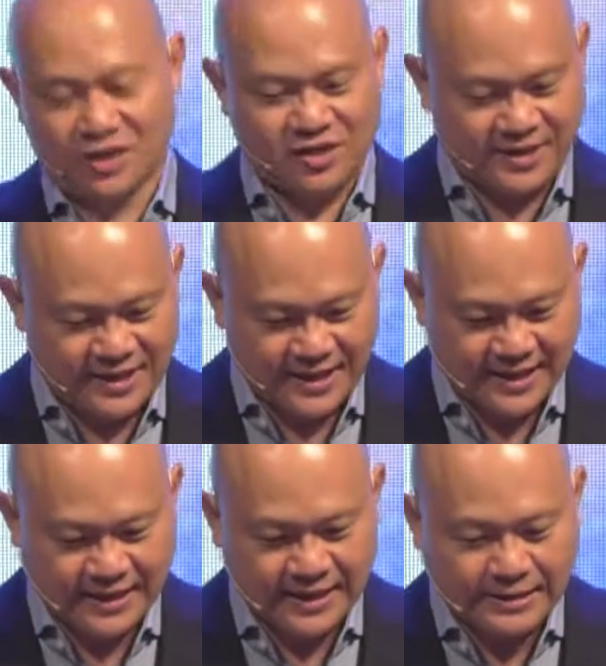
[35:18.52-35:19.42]
scene,
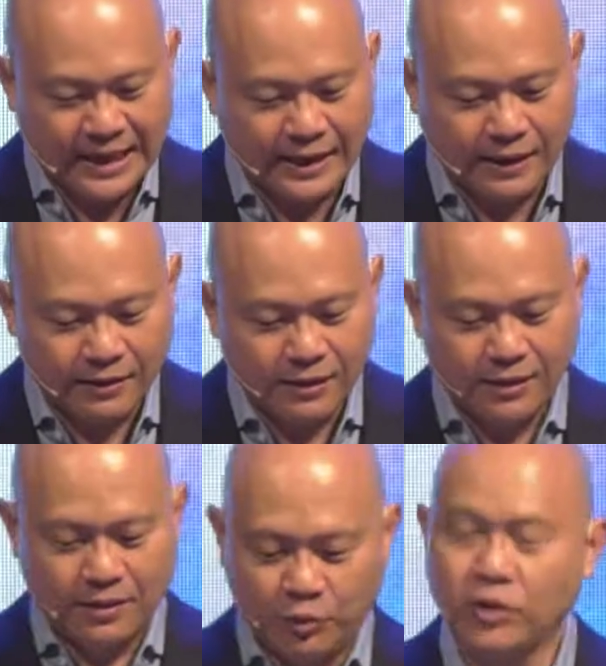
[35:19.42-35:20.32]
that
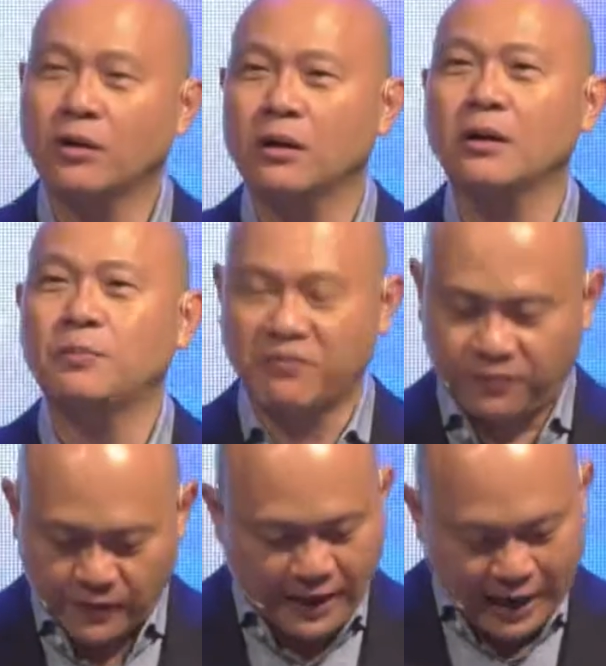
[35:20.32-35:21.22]
we'll all be
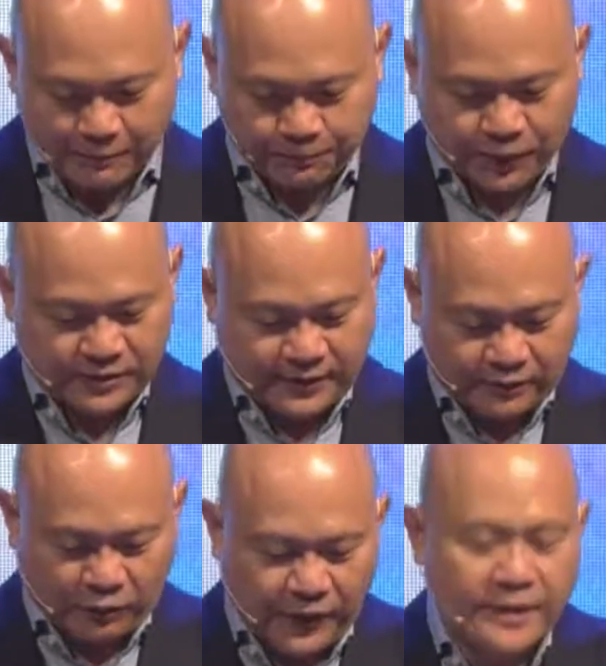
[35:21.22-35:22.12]
hard put
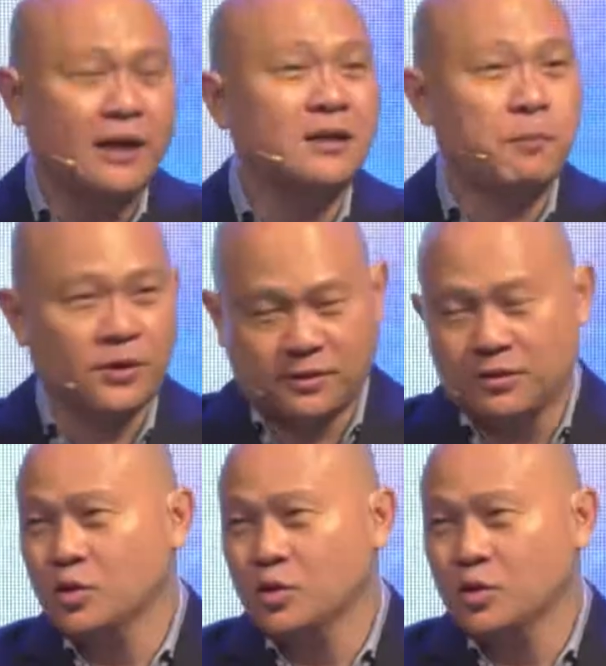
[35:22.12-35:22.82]
to find any prostitutes or